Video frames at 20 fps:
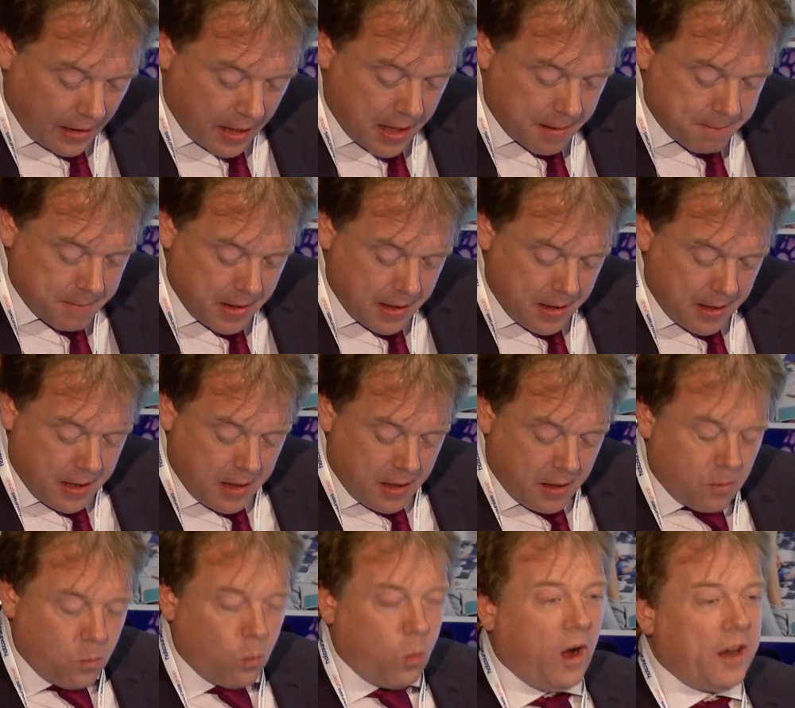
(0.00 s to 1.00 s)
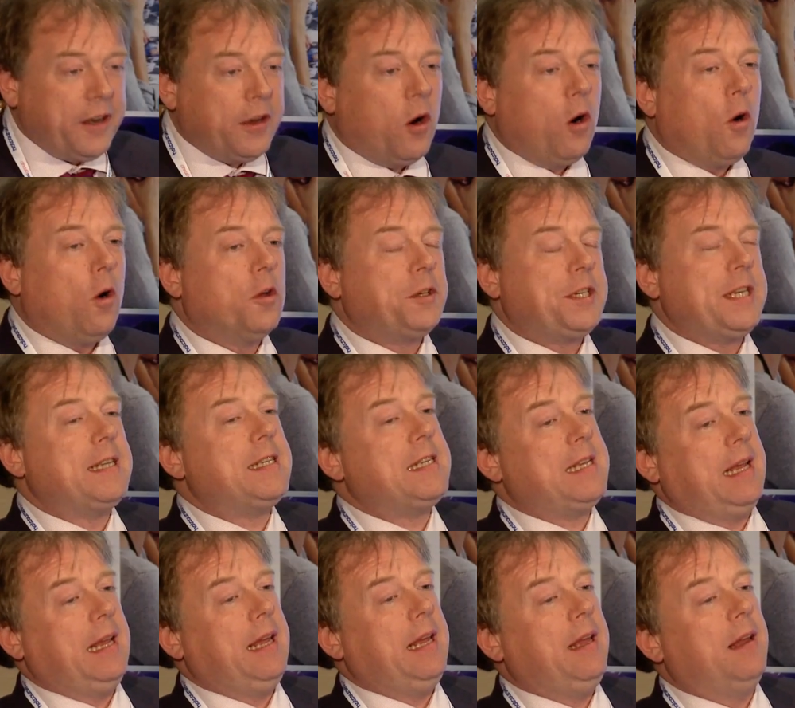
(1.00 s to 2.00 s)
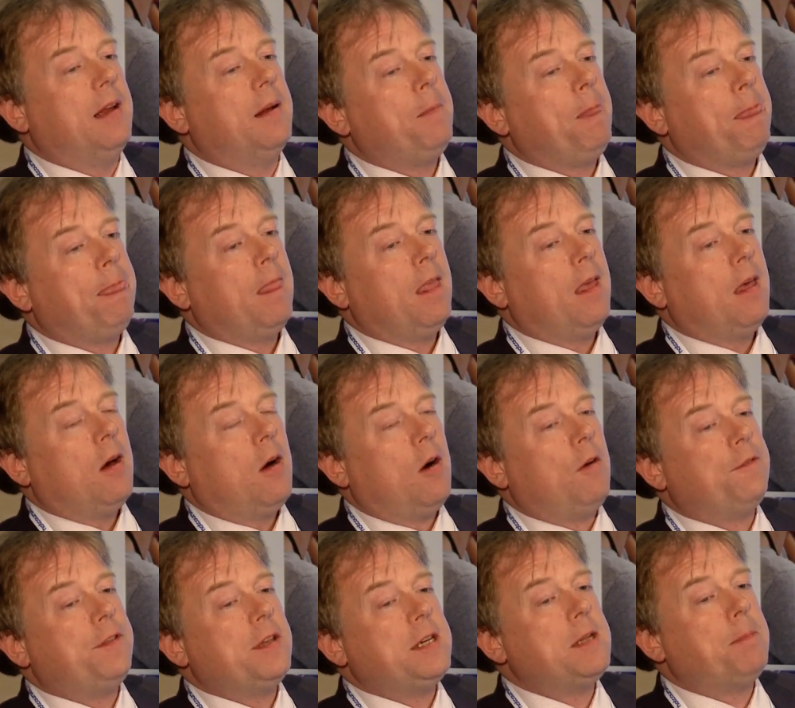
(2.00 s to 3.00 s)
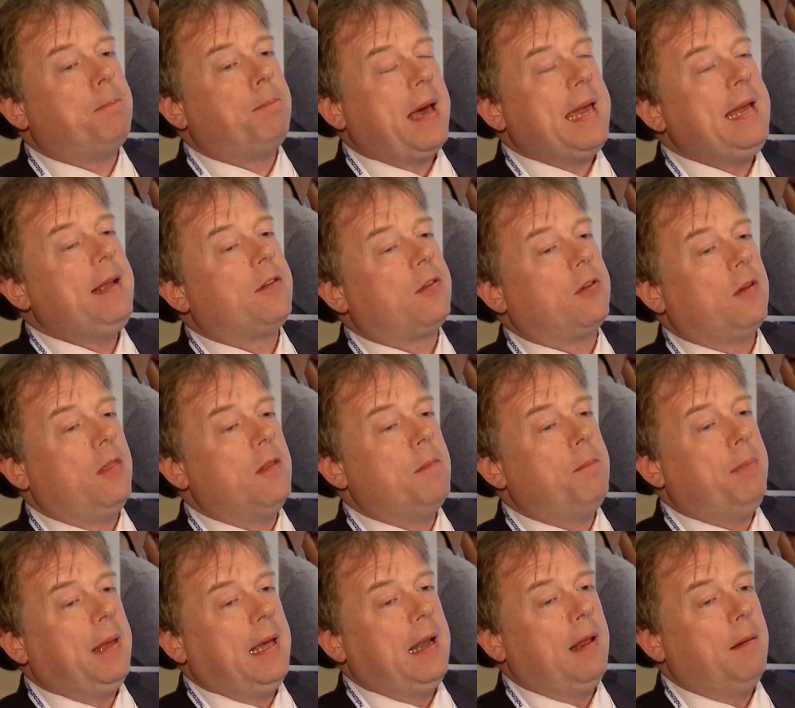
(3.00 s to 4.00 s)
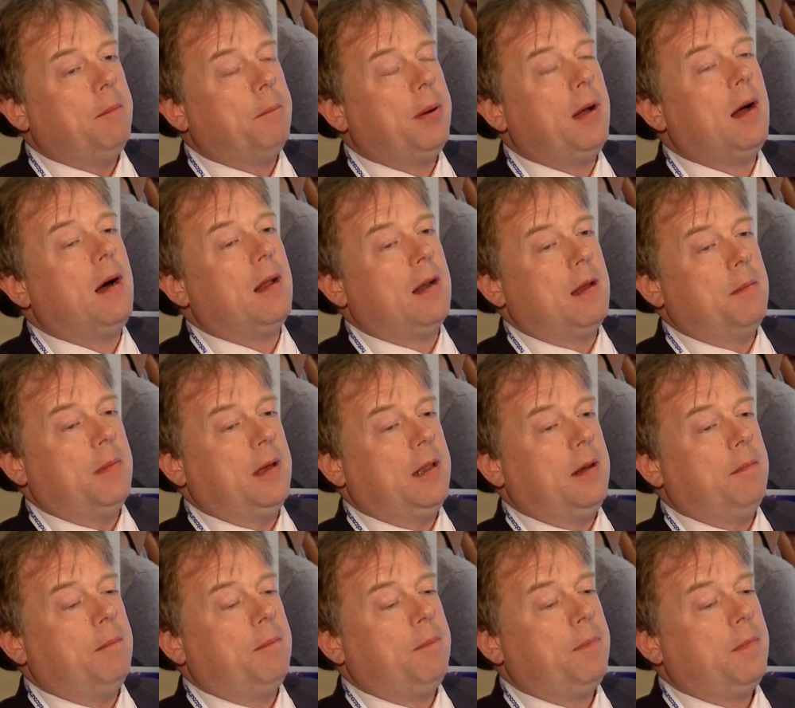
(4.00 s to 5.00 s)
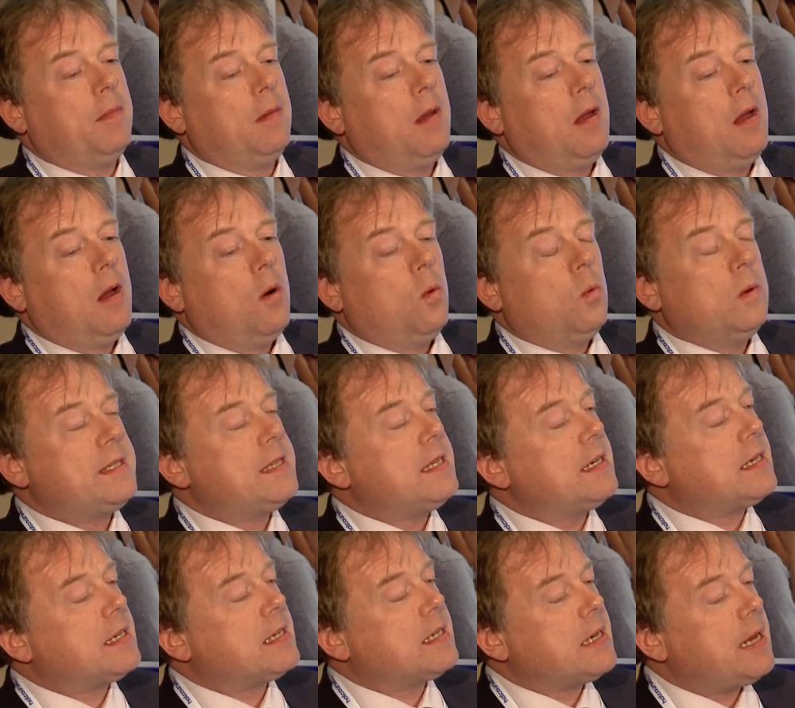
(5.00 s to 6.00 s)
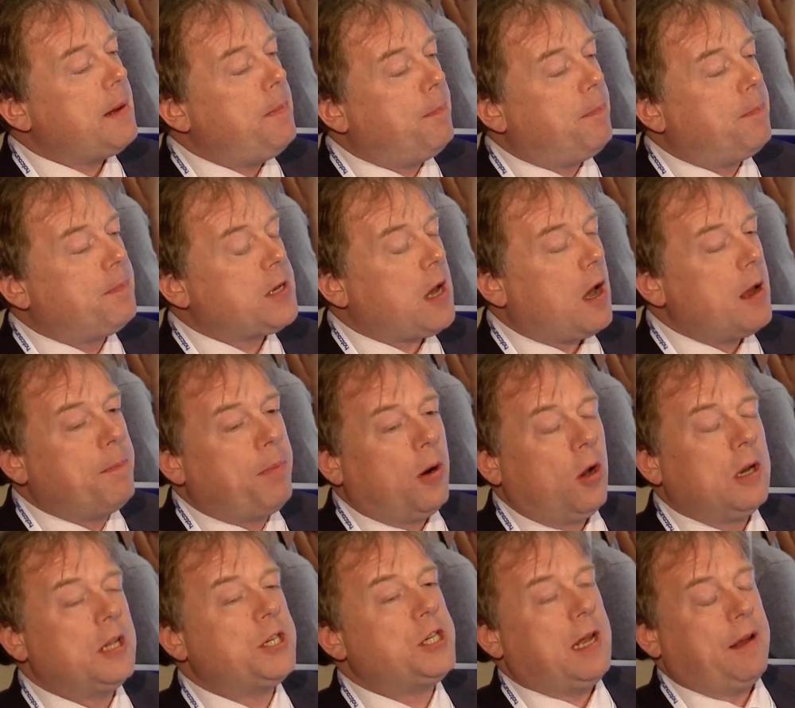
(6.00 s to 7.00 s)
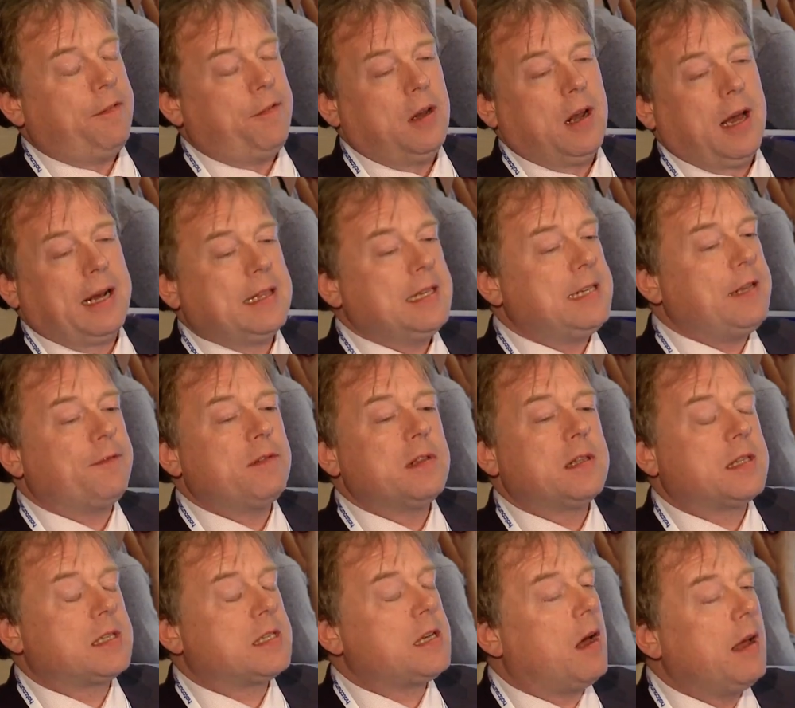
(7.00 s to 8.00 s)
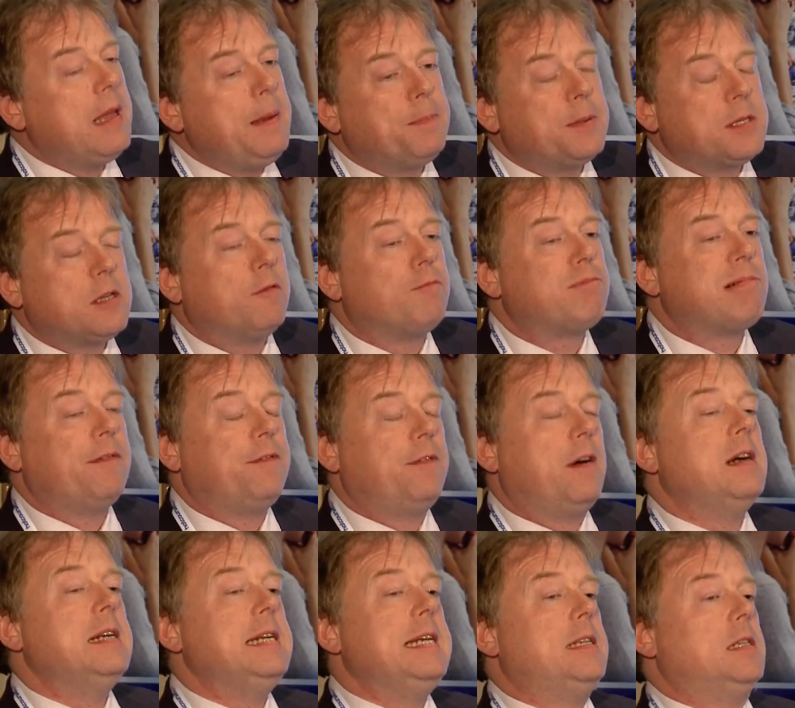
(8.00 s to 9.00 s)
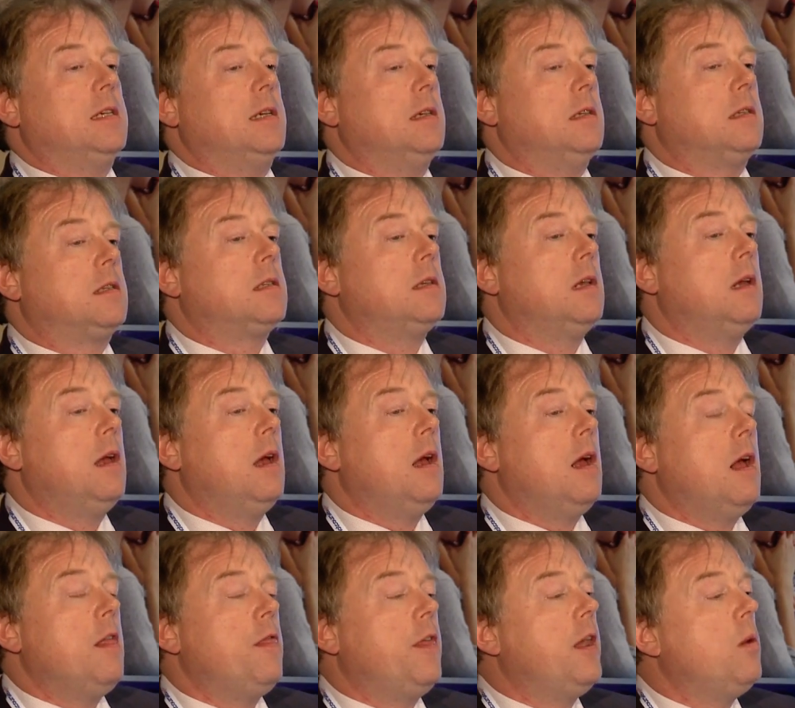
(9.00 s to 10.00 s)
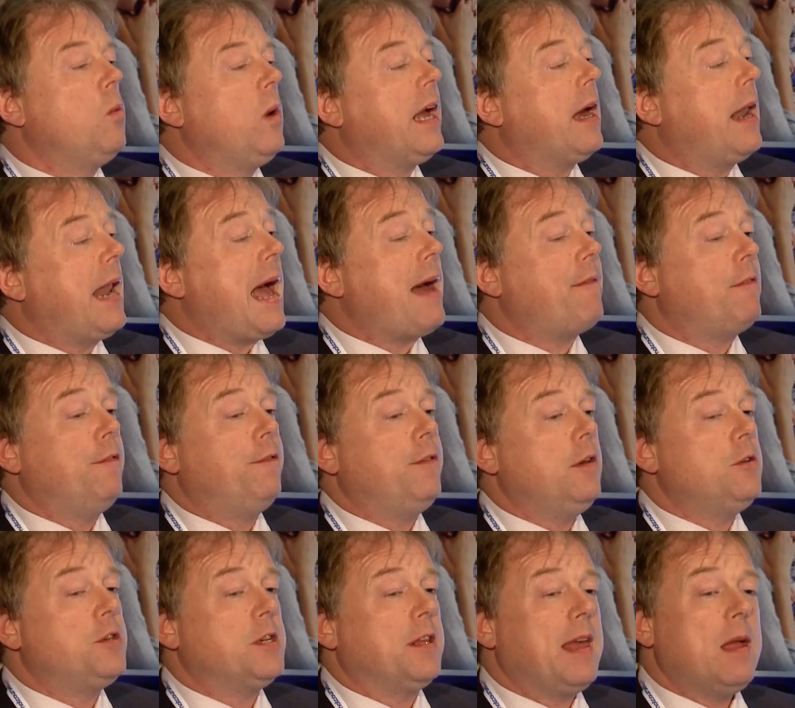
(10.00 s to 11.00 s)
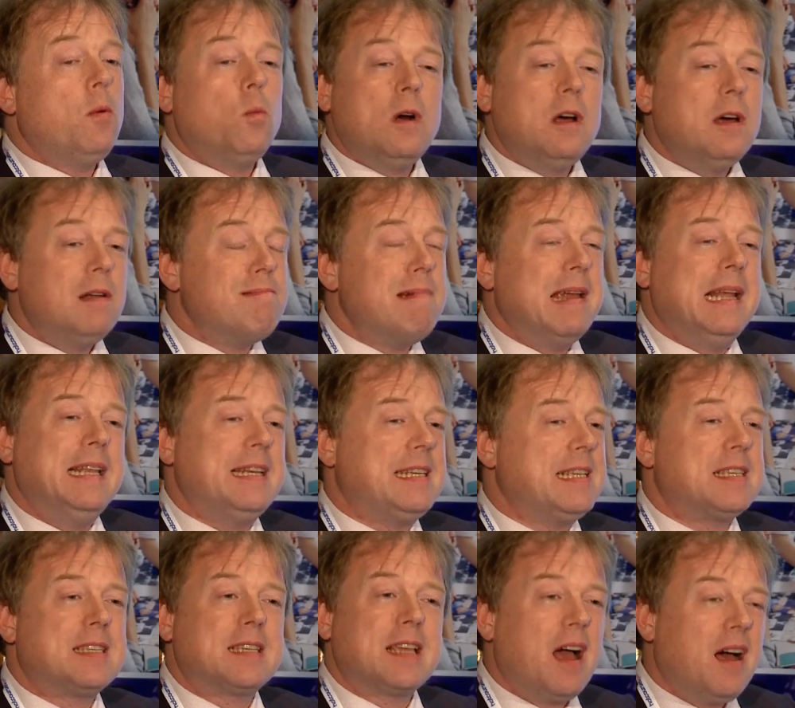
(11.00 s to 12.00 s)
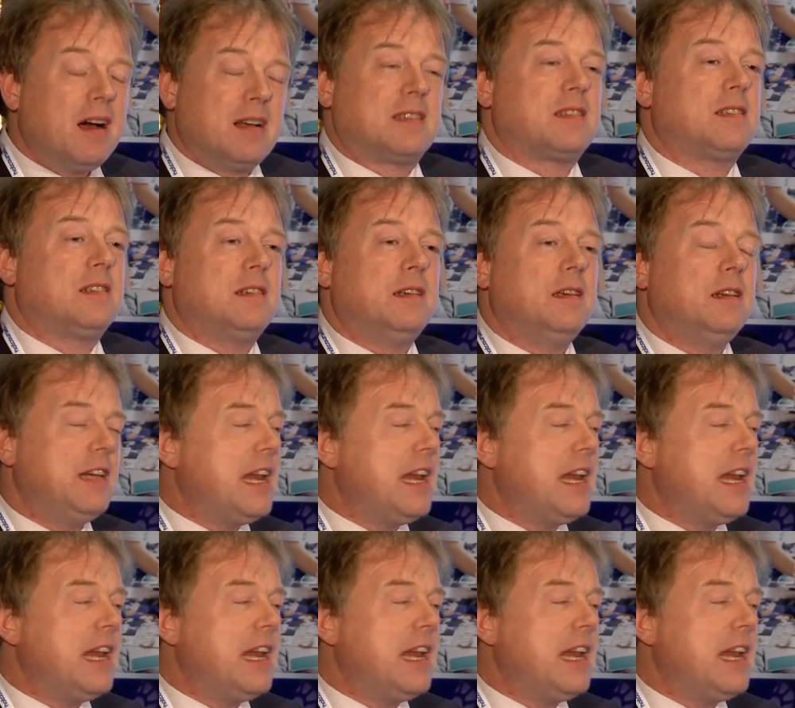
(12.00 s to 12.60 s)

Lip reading: And one oddity of the debates on the bill in Parliament was the typology, if you like, the different types of providers that we're going to have in future. They weren't really discussed.